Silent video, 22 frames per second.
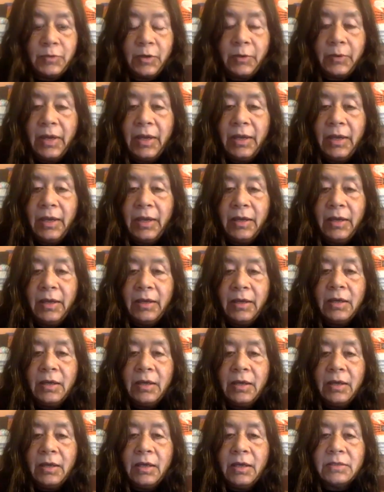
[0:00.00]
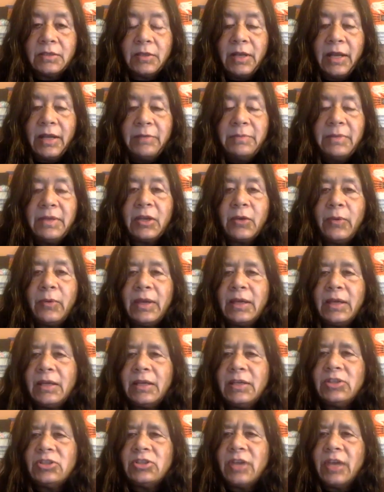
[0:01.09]
Okay, so let me quickly
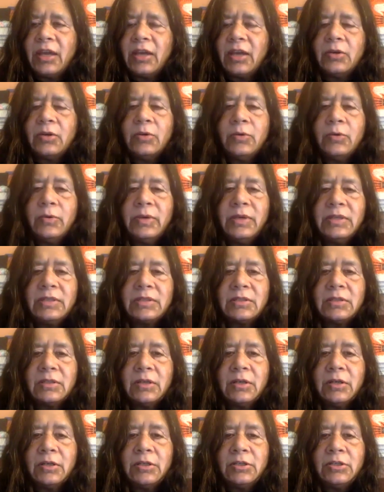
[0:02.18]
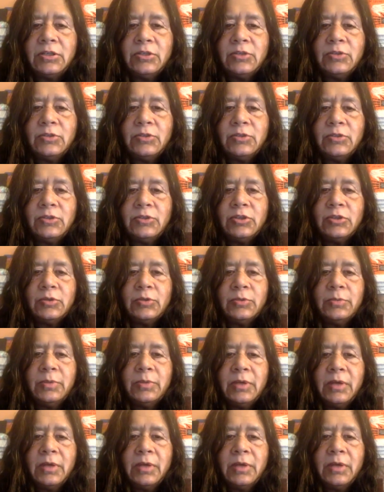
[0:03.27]
check who is on YouTube.